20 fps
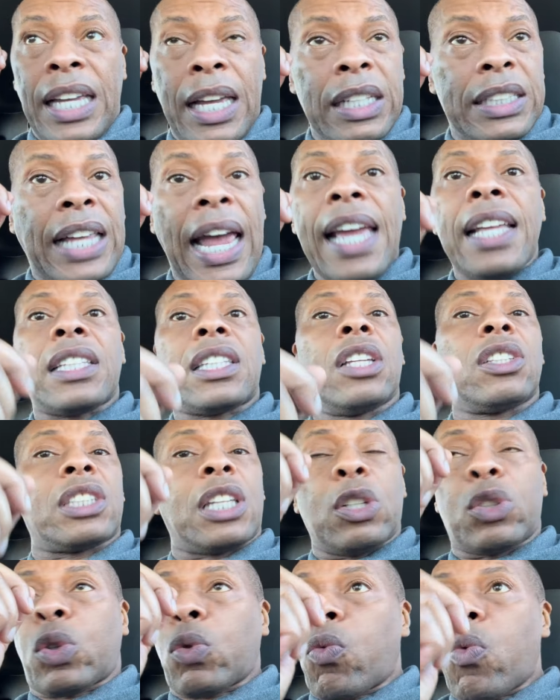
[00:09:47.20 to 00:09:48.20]
take
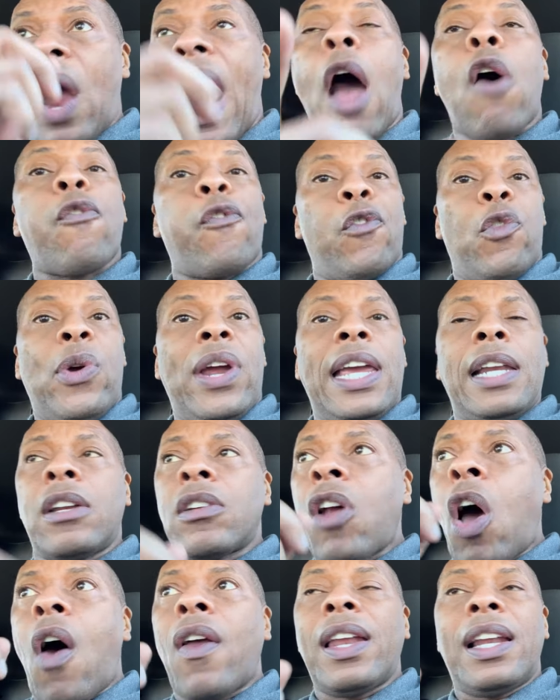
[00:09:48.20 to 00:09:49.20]
this Ralph Reed and
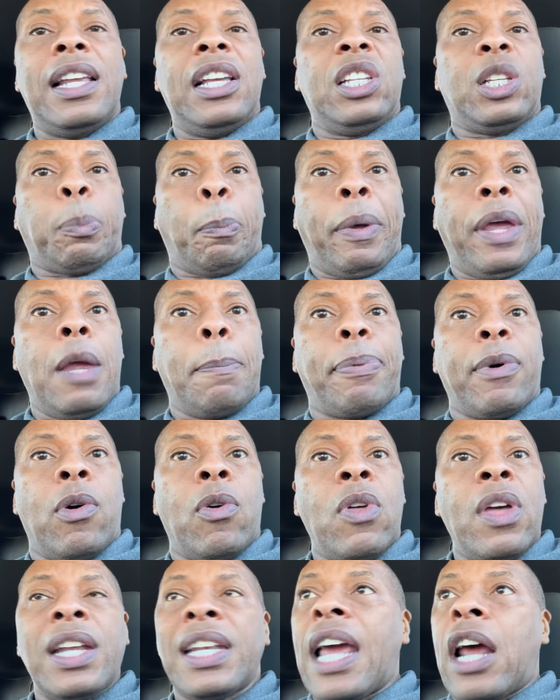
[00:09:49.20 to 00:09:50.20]
all of these people
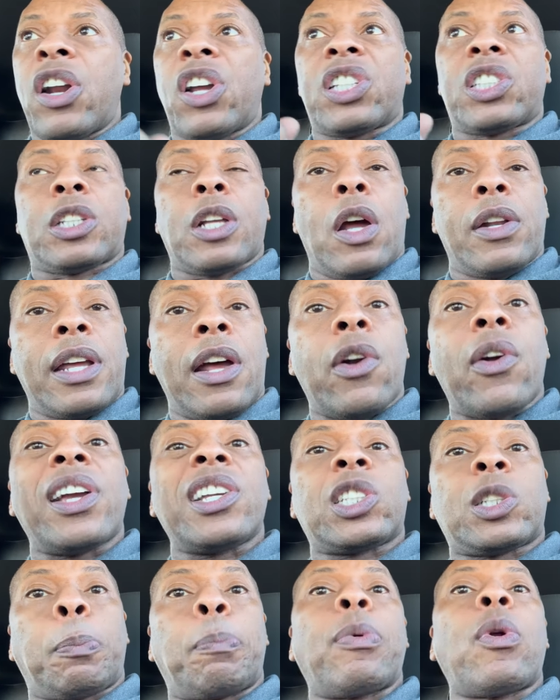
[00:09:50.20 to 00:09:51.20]
that are that are
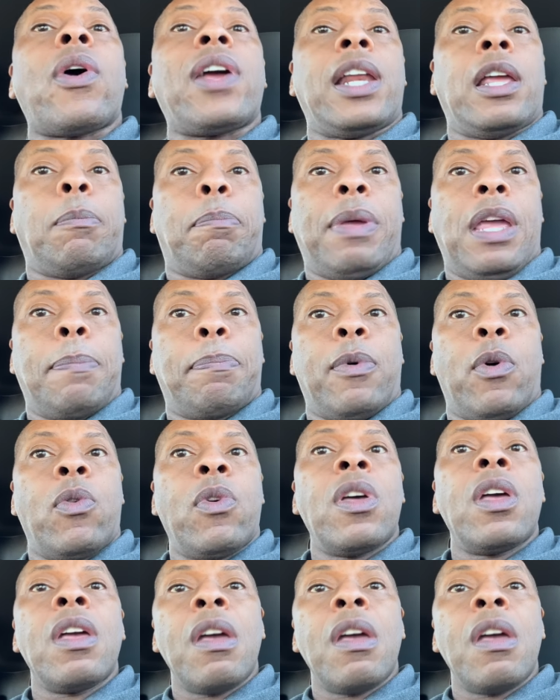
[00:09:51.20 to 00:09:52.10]
exploiting people.